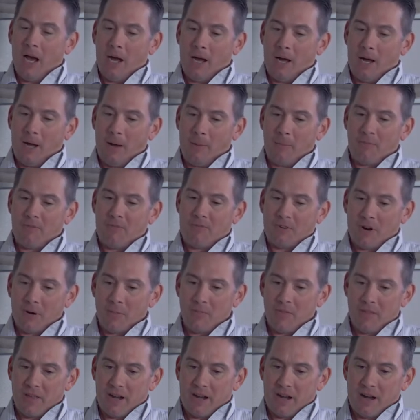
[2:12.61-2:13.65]
Um,
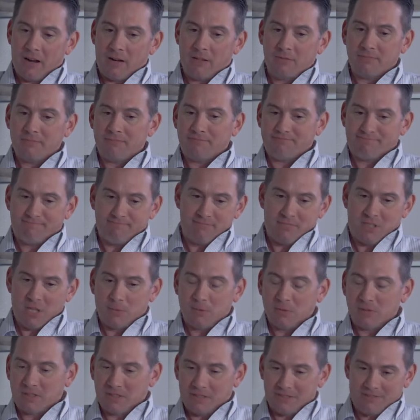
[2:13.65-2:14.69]
from there,
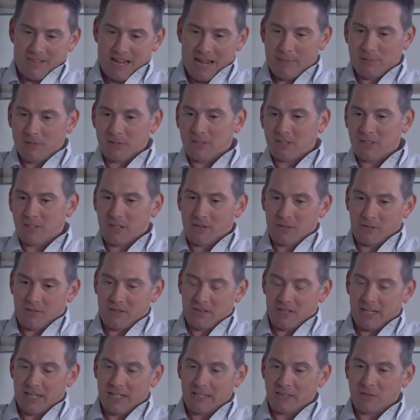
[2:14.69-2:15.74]
dibbled and dabbled in other
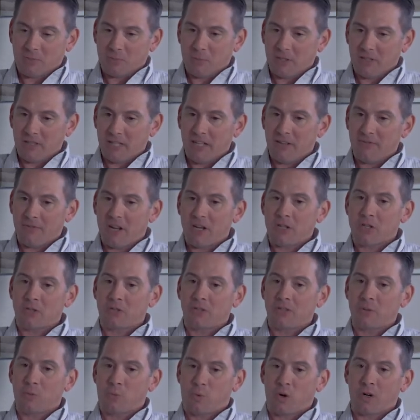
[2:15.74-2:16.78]
things, but then
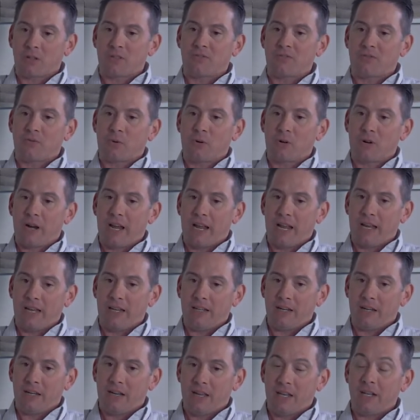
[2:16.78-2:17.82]
eventually worked for
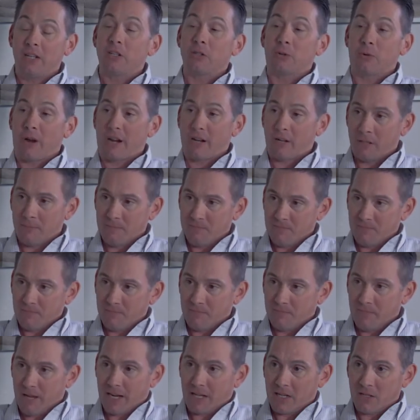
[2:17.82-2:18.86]
a, uh, an integrator
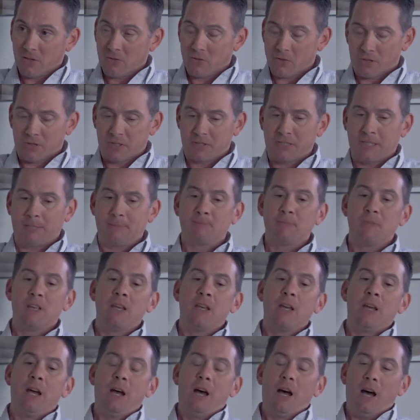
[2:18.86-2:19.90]
back in New Jersey,
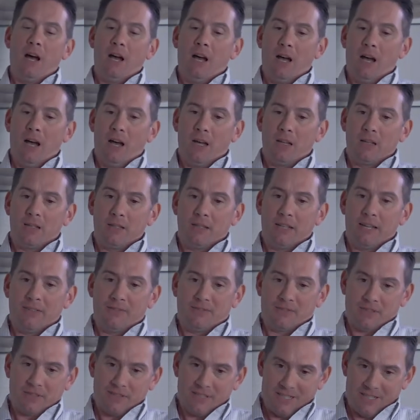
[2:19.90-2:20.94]
uh,
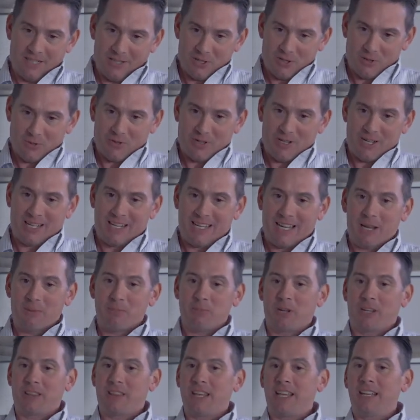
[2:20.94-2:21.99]
left the industry again,
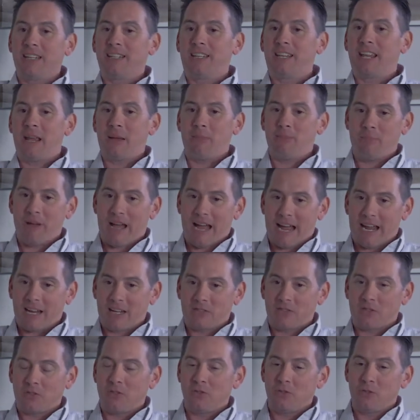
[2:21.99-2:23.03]
but then came
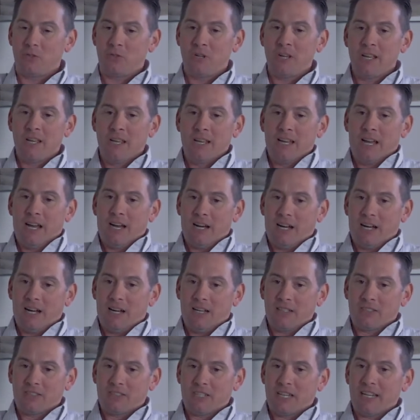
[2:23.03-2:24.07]
back to
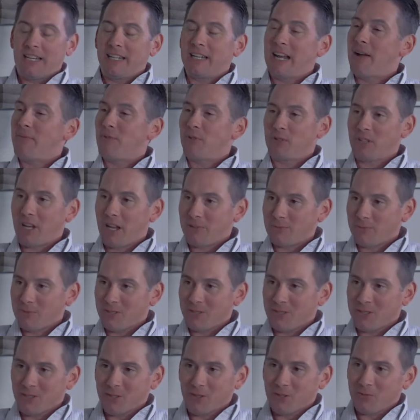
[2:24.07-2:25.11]
uh, seeing an advertisement
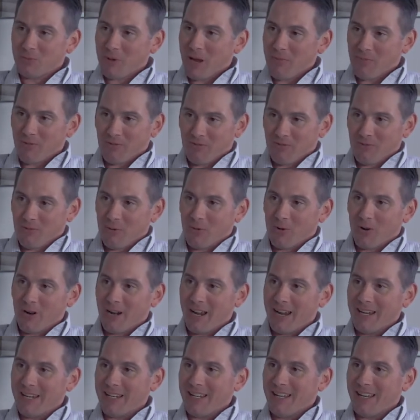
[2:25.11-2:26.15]
in a newspaper for
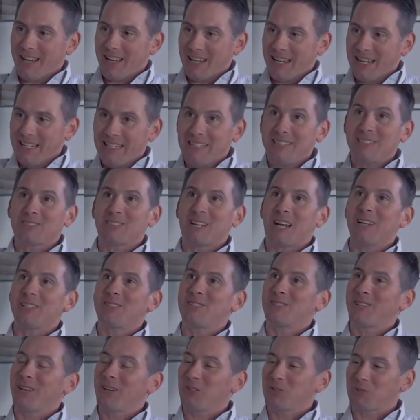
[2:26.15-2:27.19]
a, uh, an inside
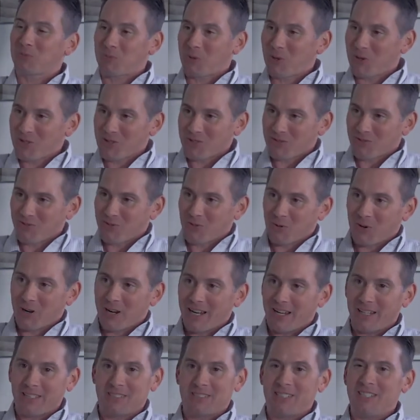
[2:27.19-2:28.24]
salesperson for
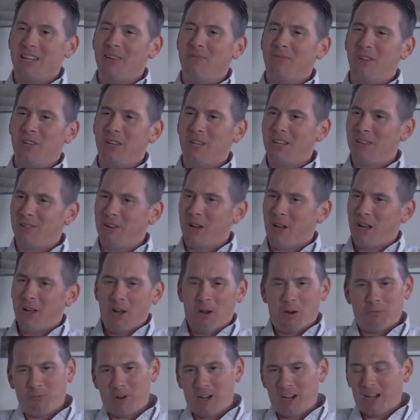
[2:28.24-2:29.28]
a T V
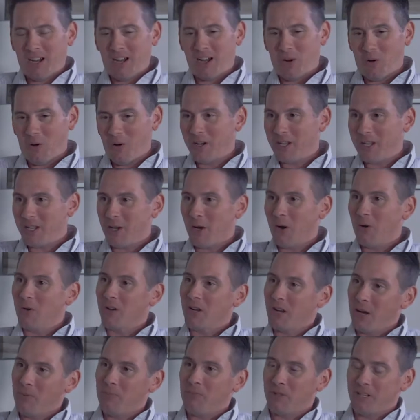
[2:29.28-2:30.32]
uh, audio
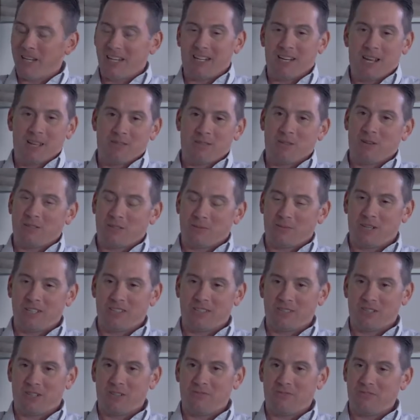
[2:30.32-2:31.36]
company. And I thought to
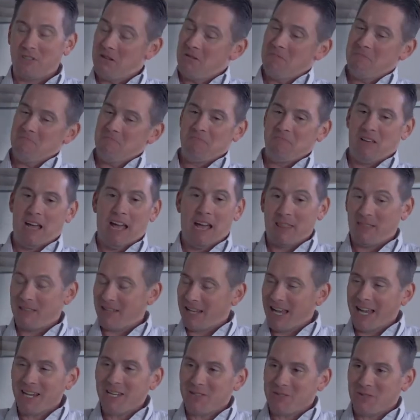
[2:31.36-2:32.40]
myself, I
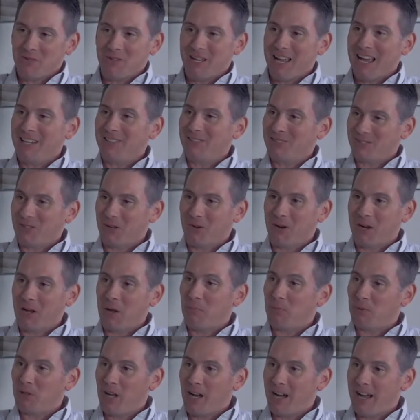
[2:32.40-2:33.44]
think I could do that. So I
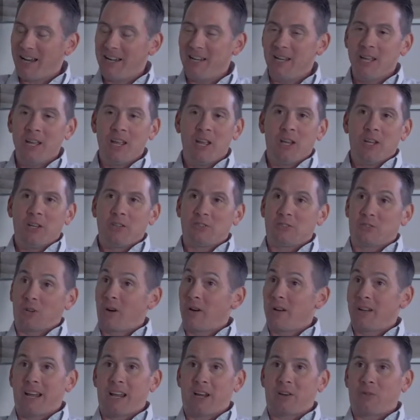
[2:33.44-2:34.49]
applied,
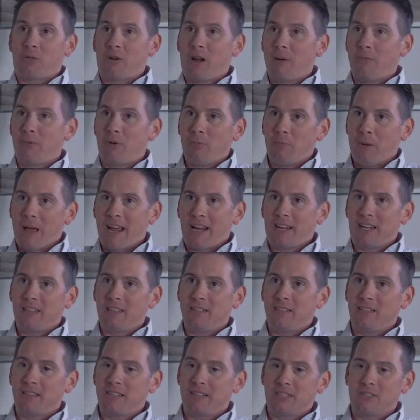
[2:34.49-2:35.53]
started at Kramer back
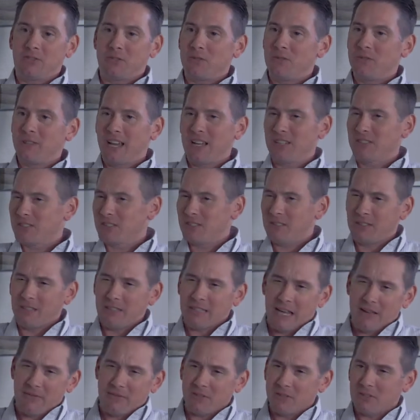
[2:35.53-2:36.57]
in like two thousand
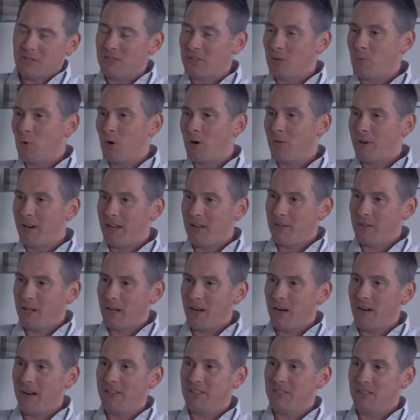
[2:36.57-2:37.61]
eleven, somewhere around
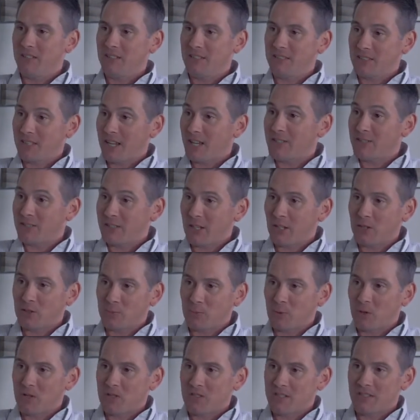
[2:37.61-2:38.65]
there as an inside
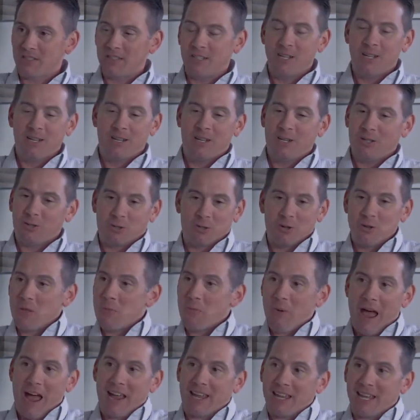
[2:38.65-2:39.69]
salesperson, learned the
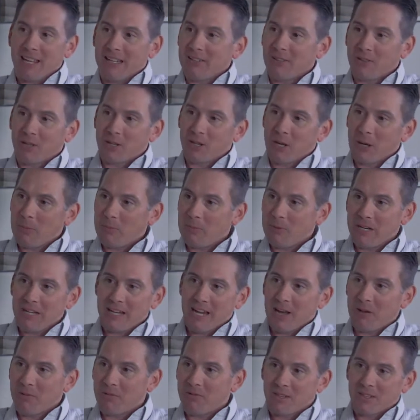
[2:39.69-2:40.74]
back end of the company,
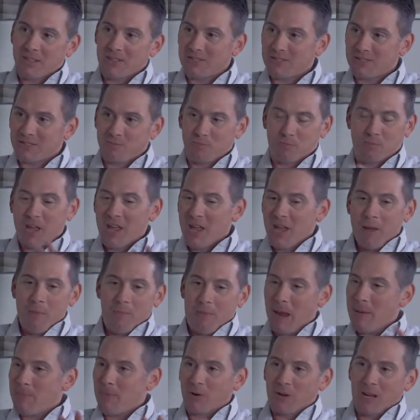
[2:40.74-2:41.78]
how things,
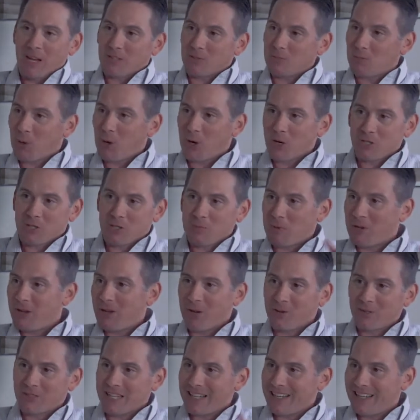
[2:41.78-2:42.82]
paper gets pushed, P
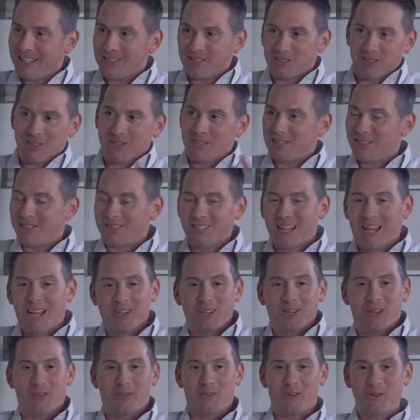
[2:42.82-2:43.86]
Os get entered, this, that, and
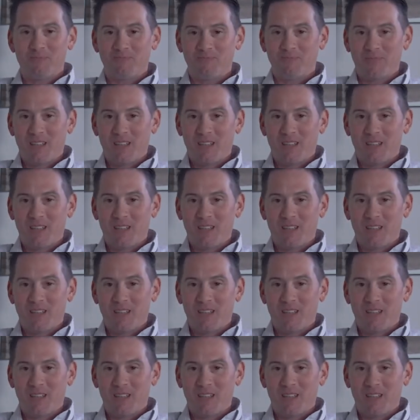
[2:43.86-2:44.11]
the other.